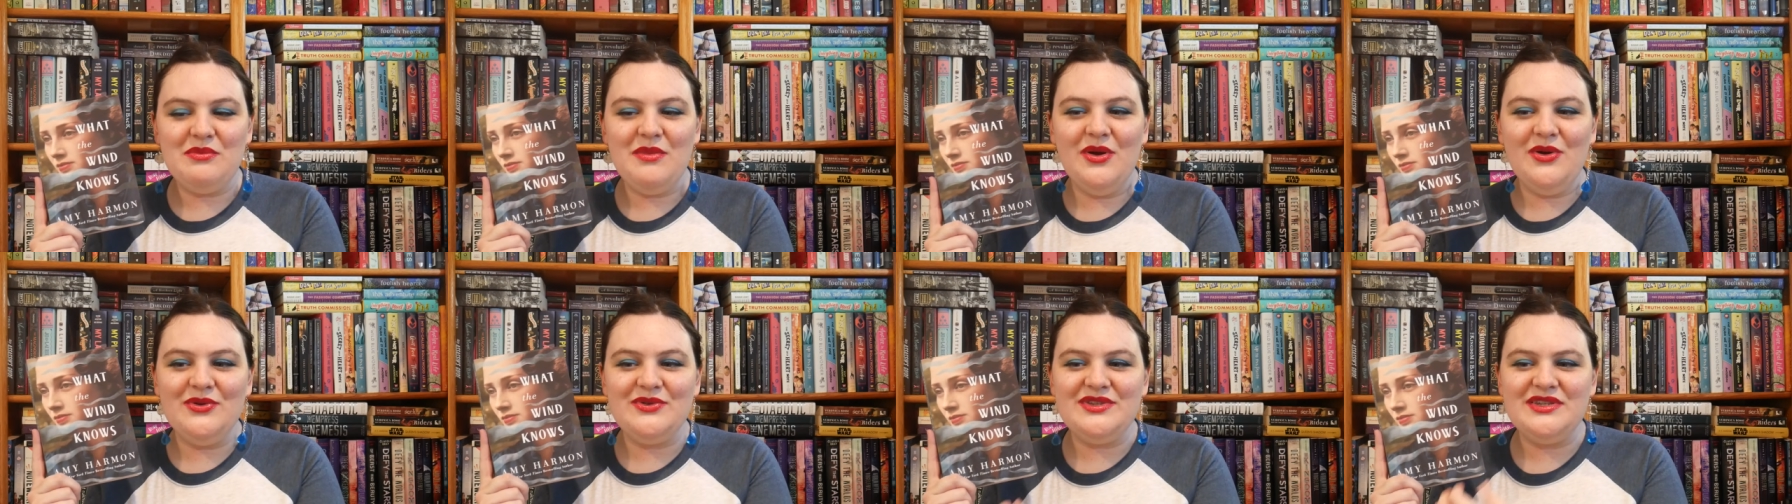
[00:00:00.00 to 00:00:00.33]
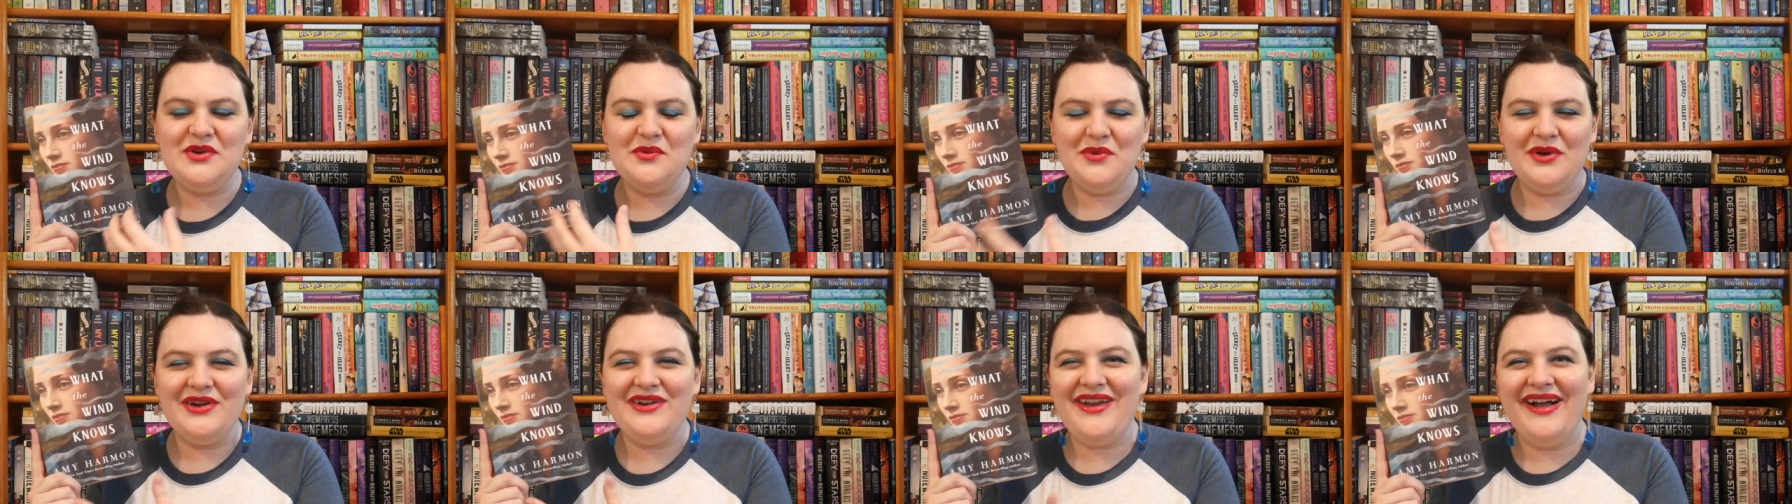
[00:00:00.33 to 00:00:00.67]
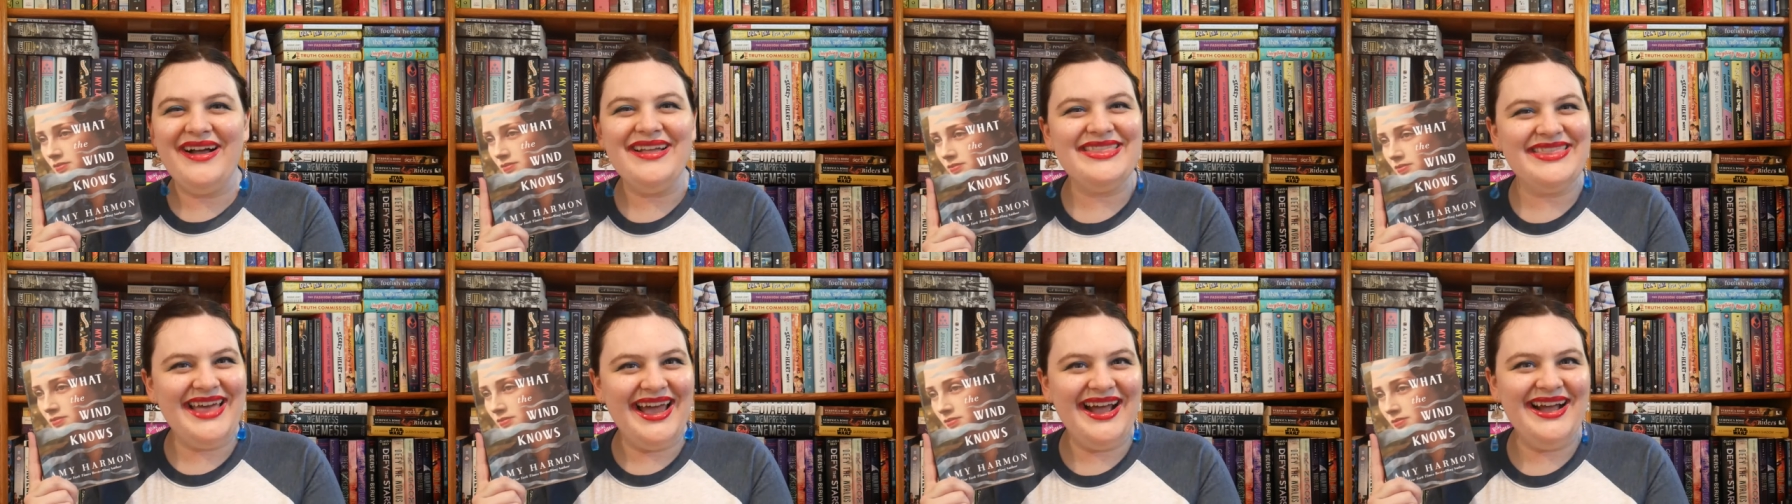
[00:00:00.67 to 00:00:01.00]
most were
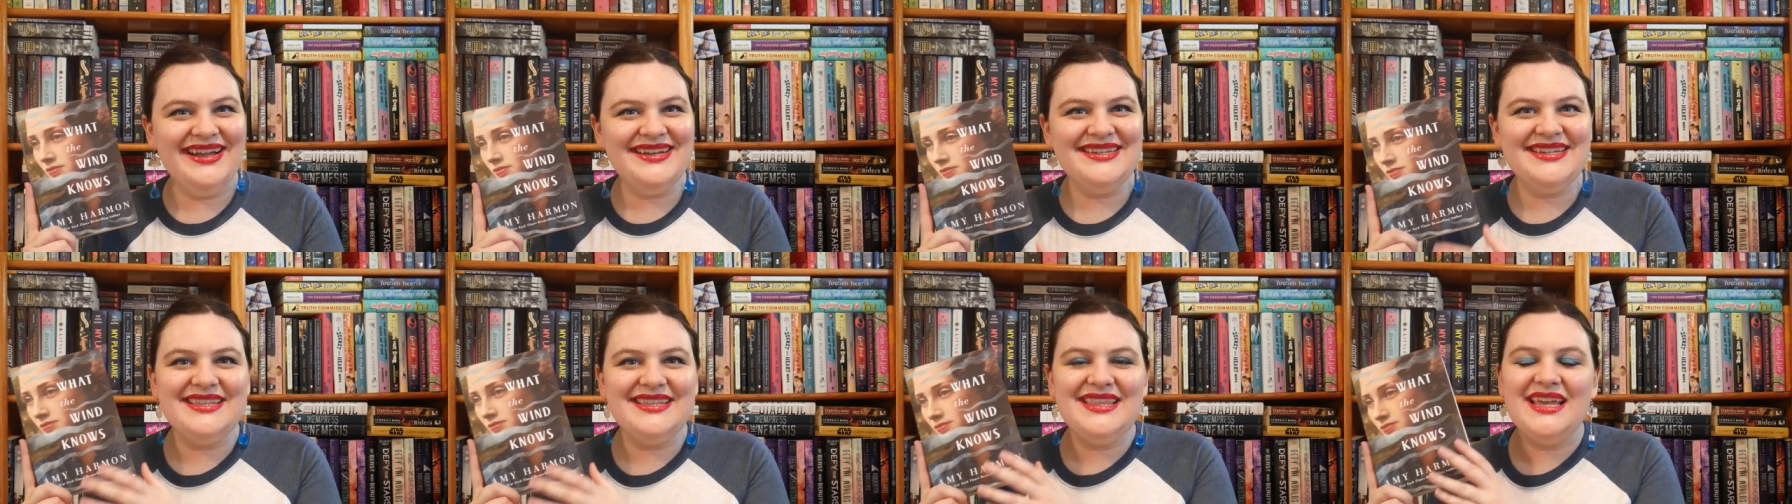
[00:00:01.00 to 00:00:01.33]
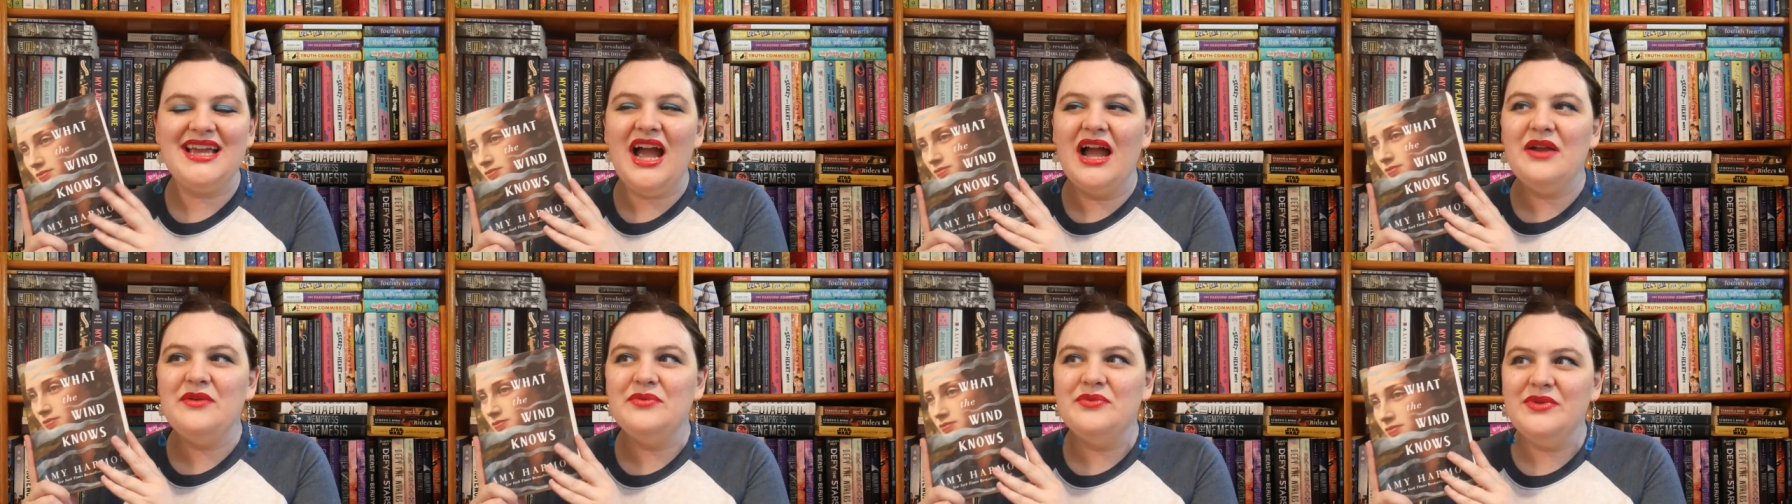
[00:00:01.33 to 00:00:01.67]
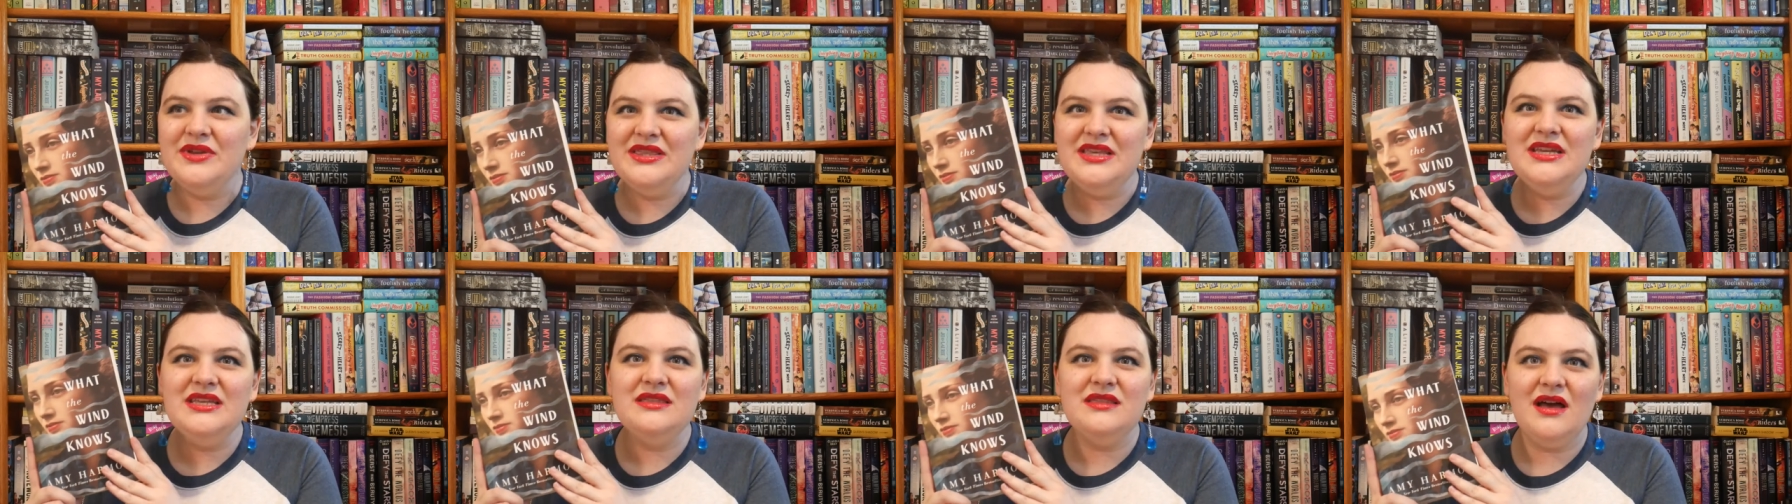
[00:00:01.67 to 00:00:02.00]
not that. Like, I
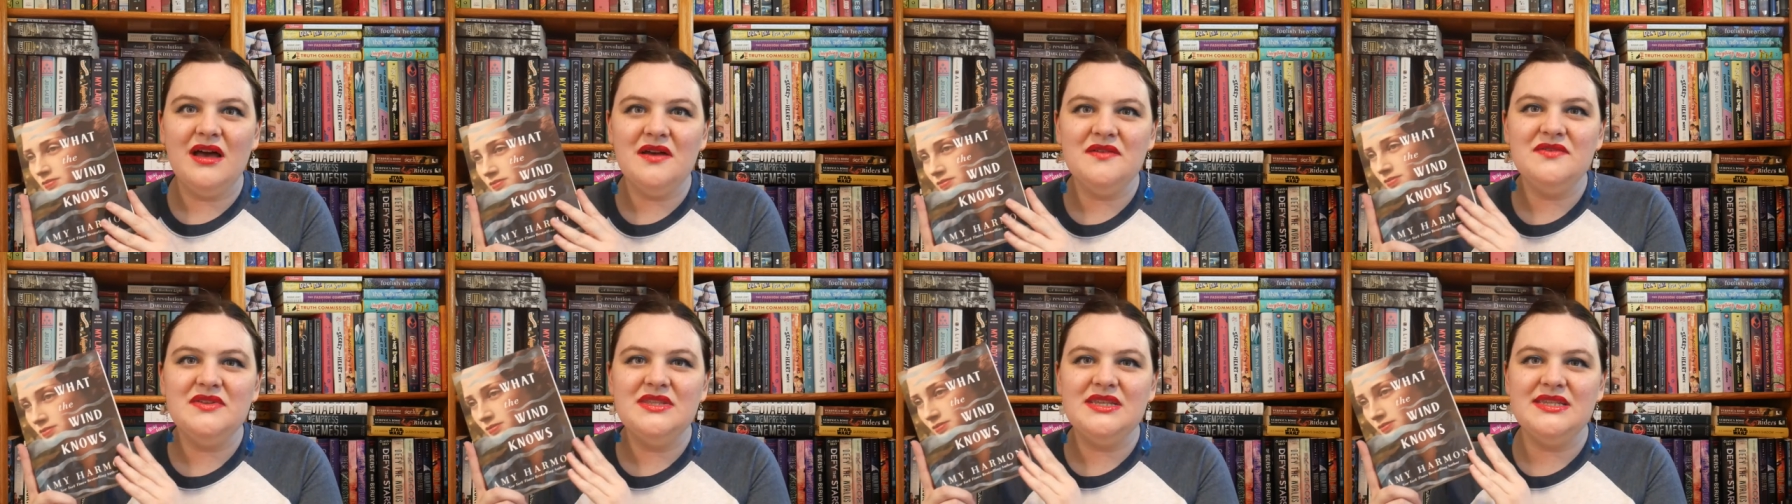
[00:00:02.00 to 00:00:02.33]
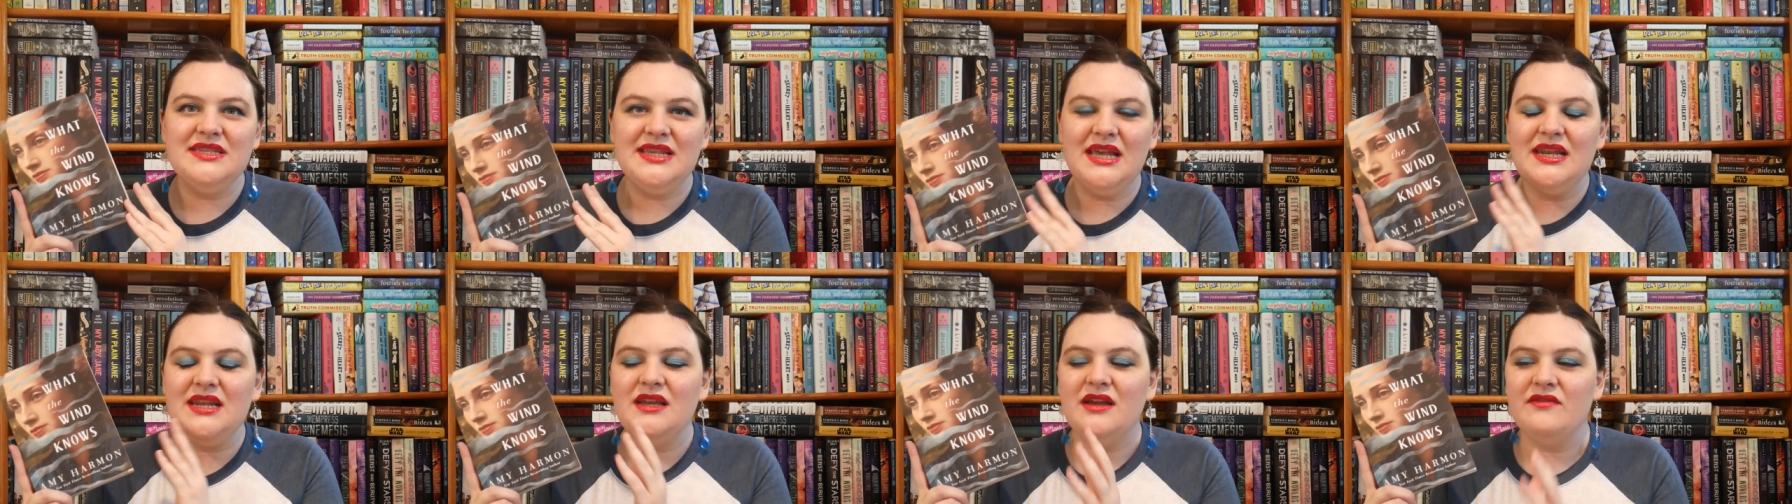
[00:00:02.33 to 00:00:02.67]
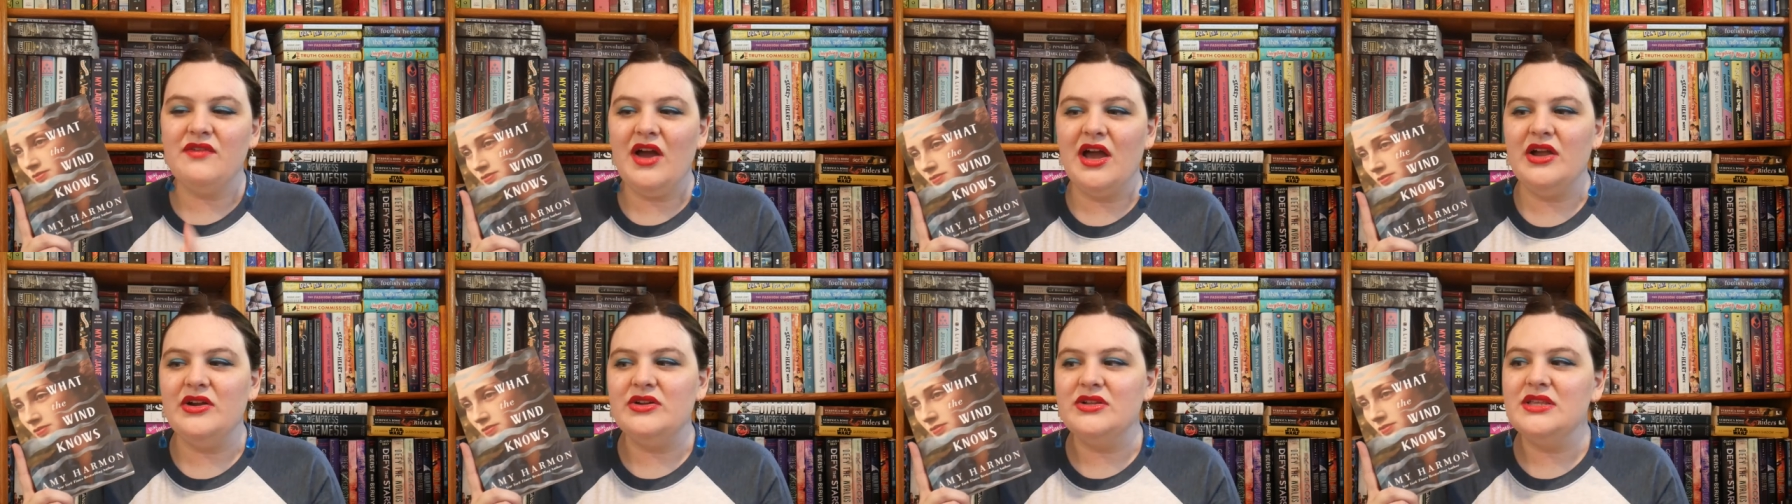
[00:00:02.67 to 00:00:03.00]
really loved the setting of
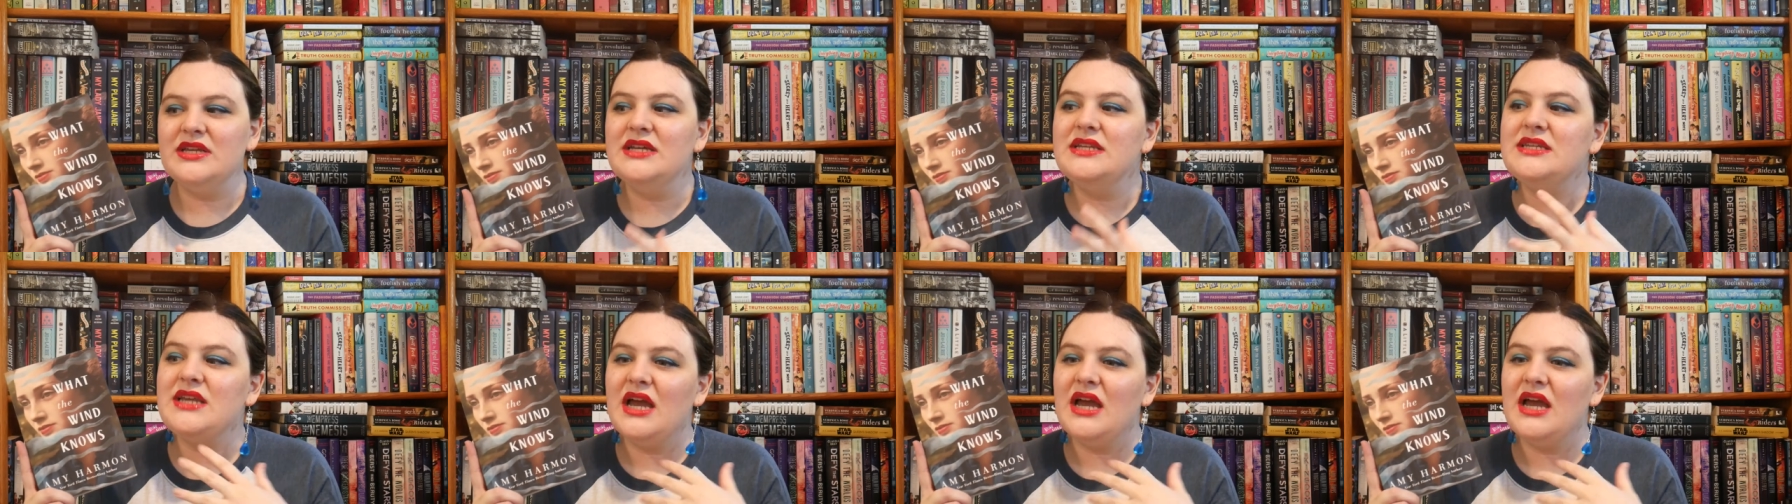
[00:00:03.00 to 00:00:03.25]
Ireland.